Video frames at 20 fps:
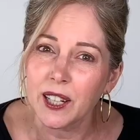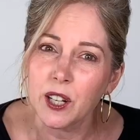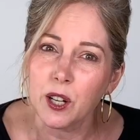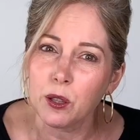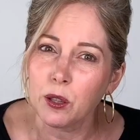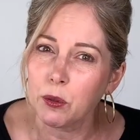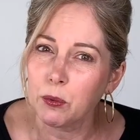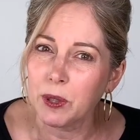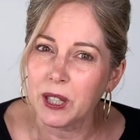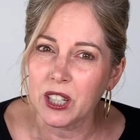
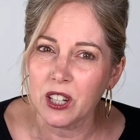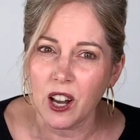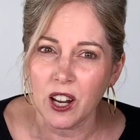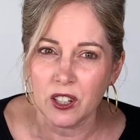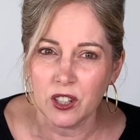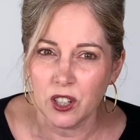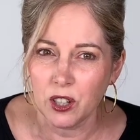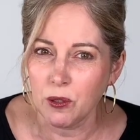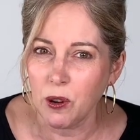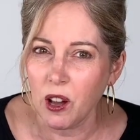know that we
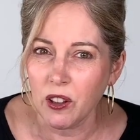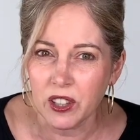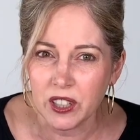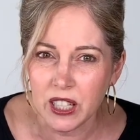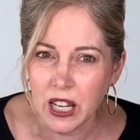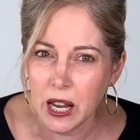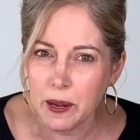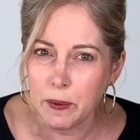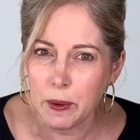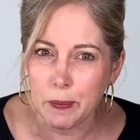talk to you all the
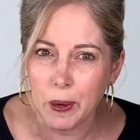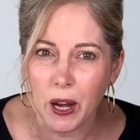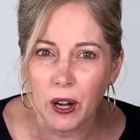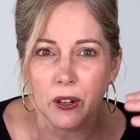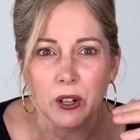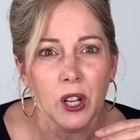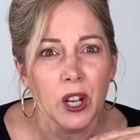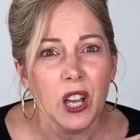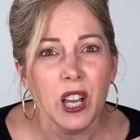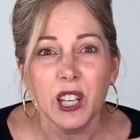time
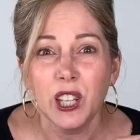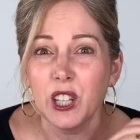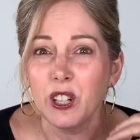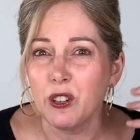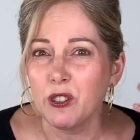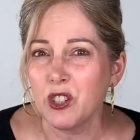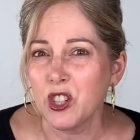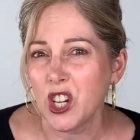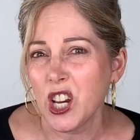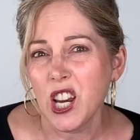about,
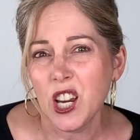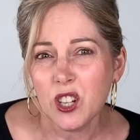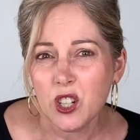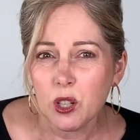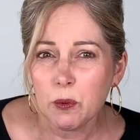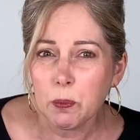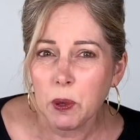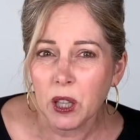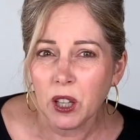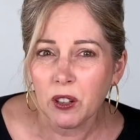change
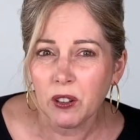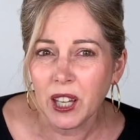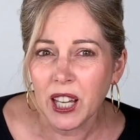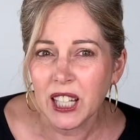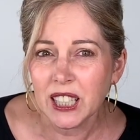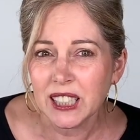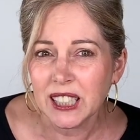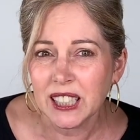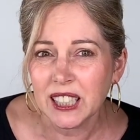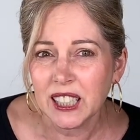your
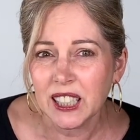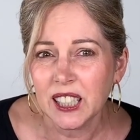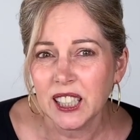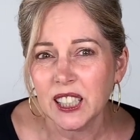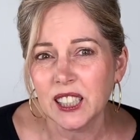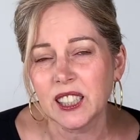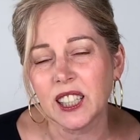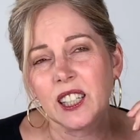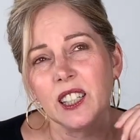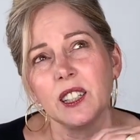
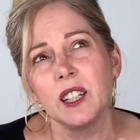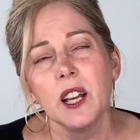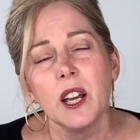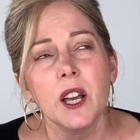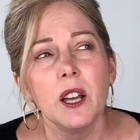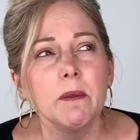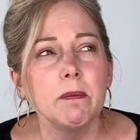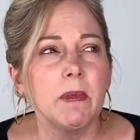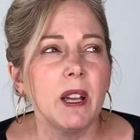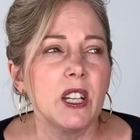pillowcases and
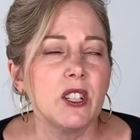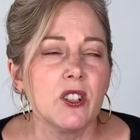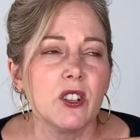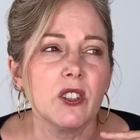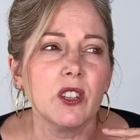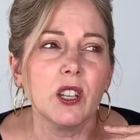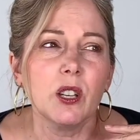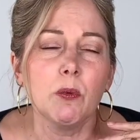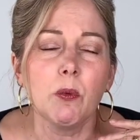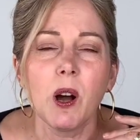make
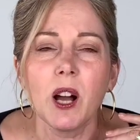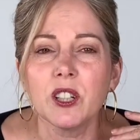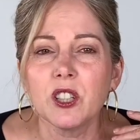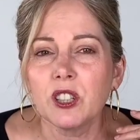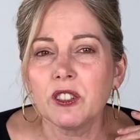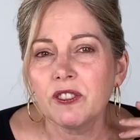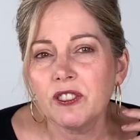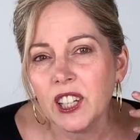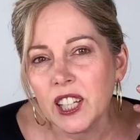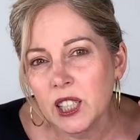sure that you wash
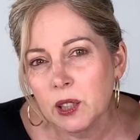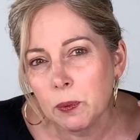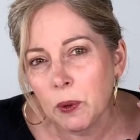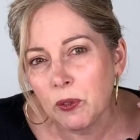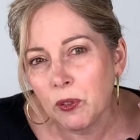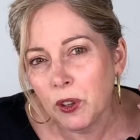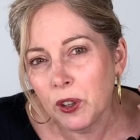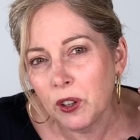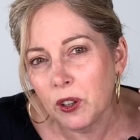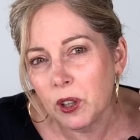your face
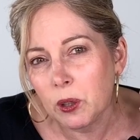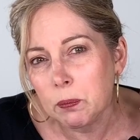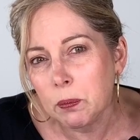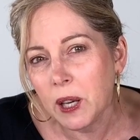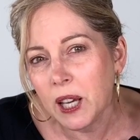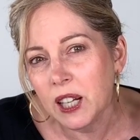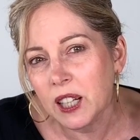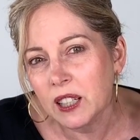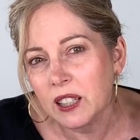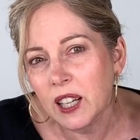before you go to
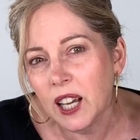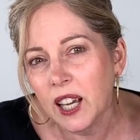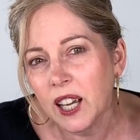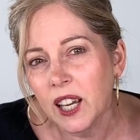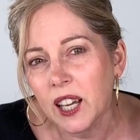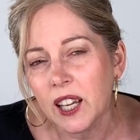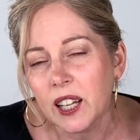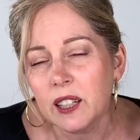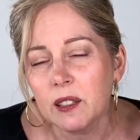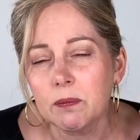bed at
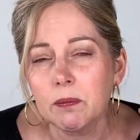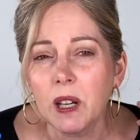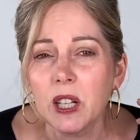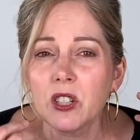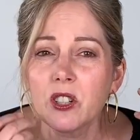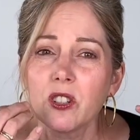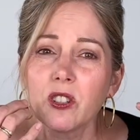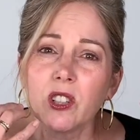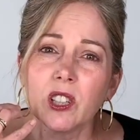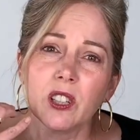night and make
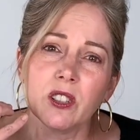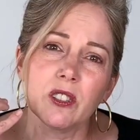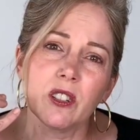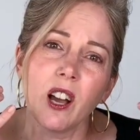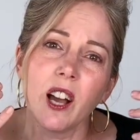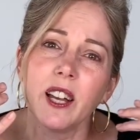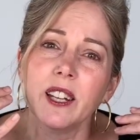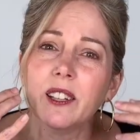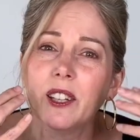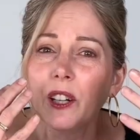sure that you're
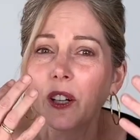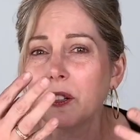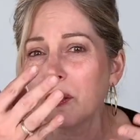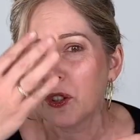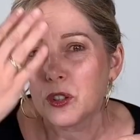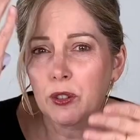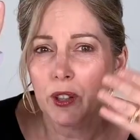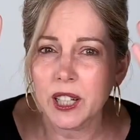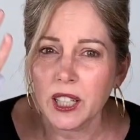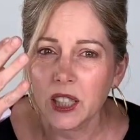not,
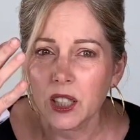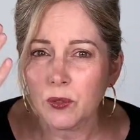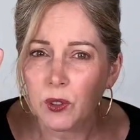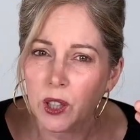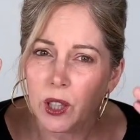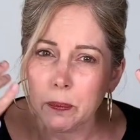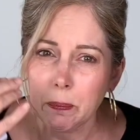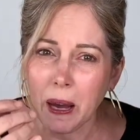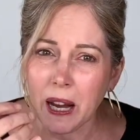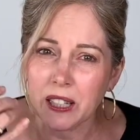
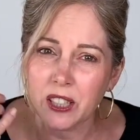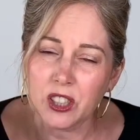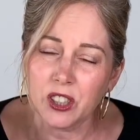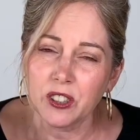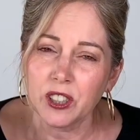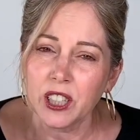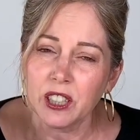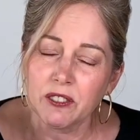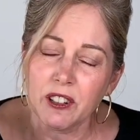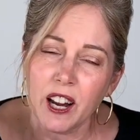transferring
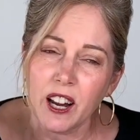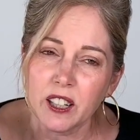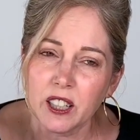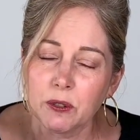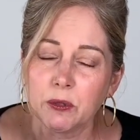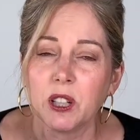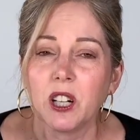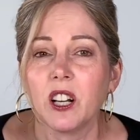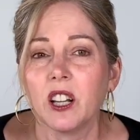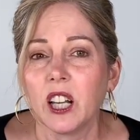bacteria around,
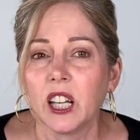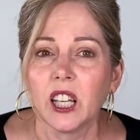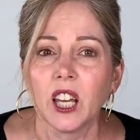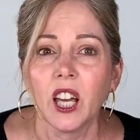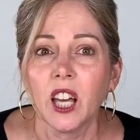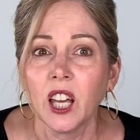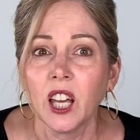and we're all like,